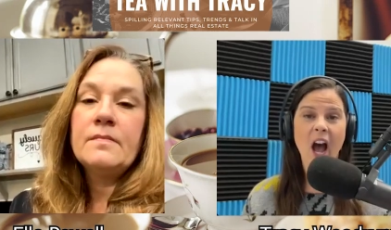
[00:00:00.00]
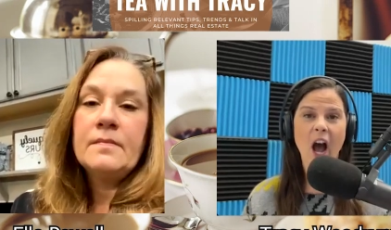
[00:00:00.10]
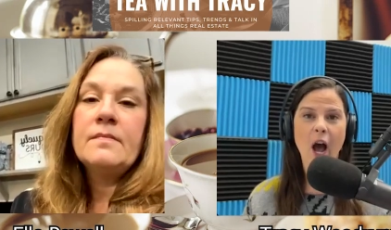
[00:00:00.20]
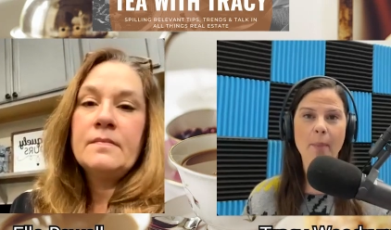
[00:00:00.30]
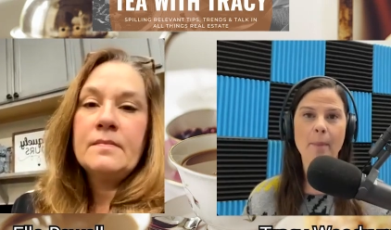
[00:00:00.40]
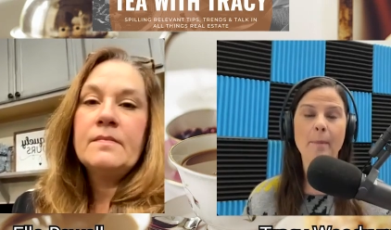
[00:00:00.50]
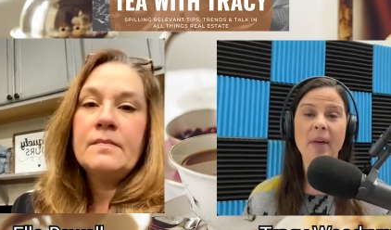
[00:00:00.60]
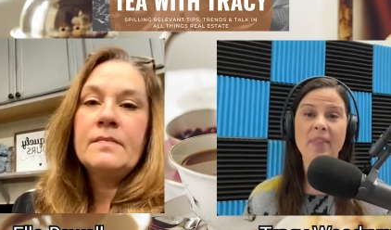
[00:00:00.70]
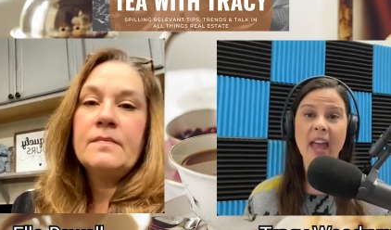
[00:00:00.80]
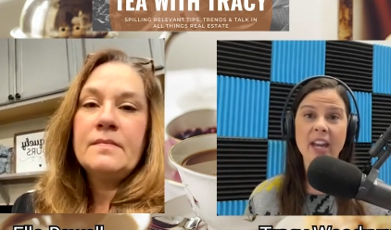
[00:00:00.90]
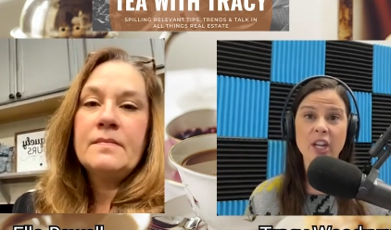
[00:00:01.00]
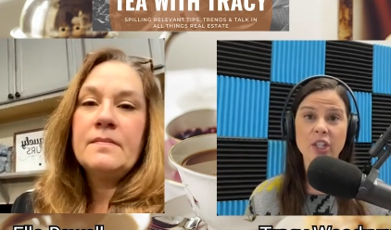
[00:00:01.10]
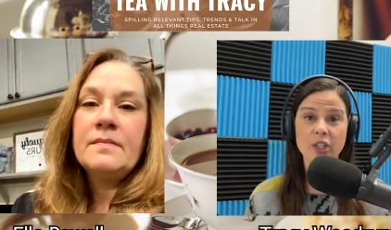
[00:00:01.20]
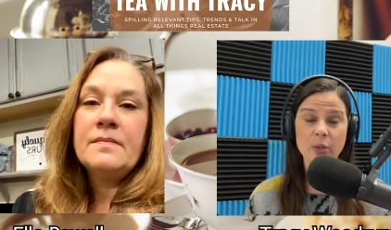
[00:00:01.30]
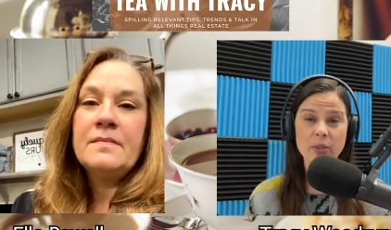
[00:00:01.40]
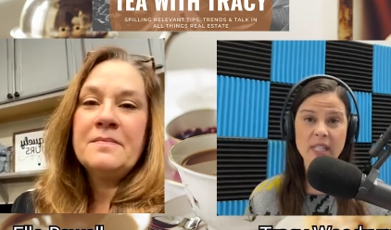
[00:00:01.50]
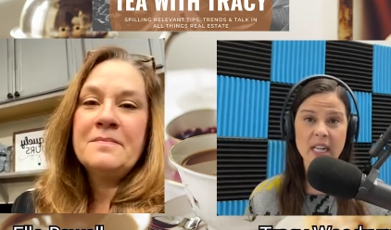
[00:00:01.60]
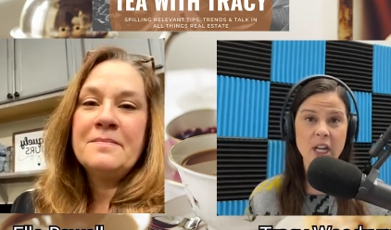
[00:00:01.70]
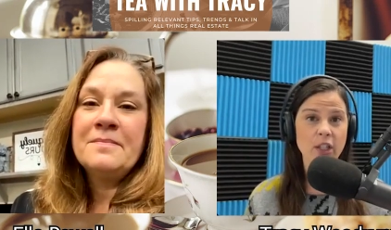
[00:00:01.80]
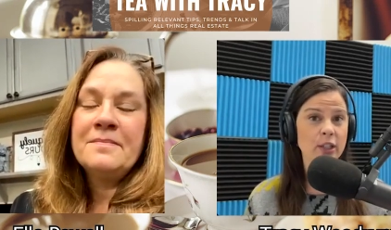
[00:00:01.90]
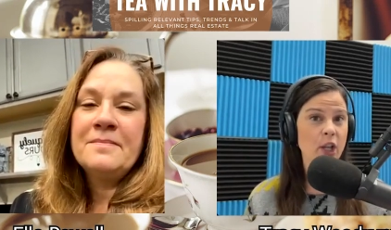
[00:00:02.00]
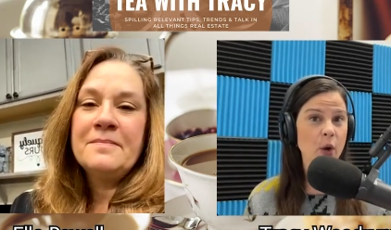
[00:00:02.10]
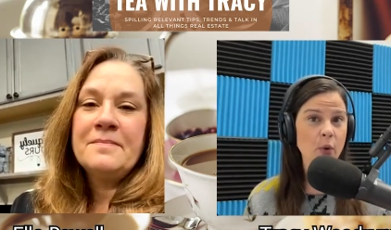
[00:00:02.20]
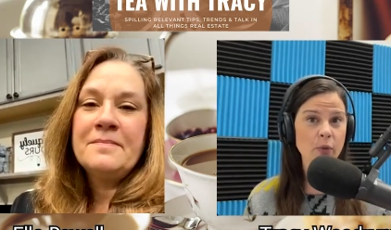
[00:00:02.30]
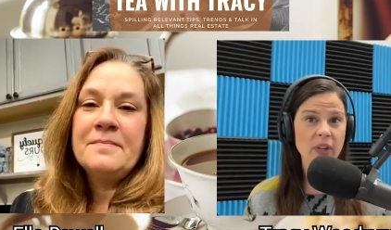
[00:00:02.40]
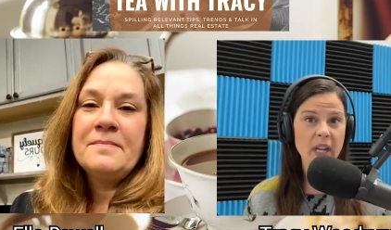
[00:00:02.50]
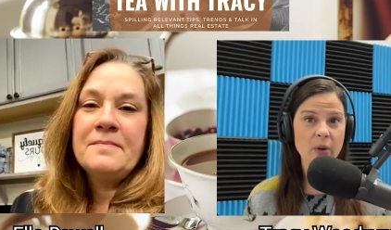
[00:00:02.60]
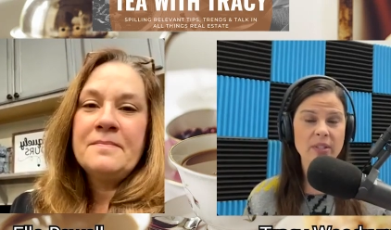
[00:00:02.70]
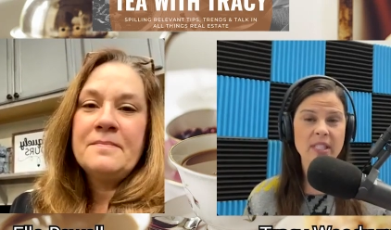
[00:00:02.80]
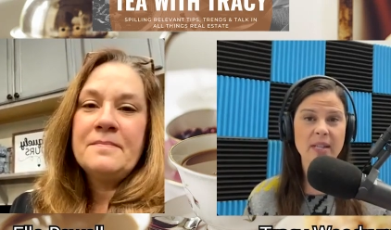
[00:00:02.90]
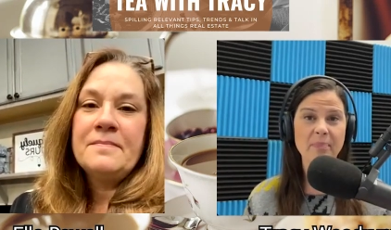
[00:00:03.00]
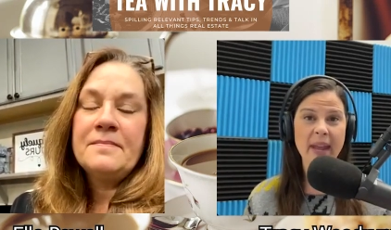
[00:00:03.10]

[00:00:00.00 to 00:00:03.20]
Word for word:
Speaker 1: Um, but then using low VOC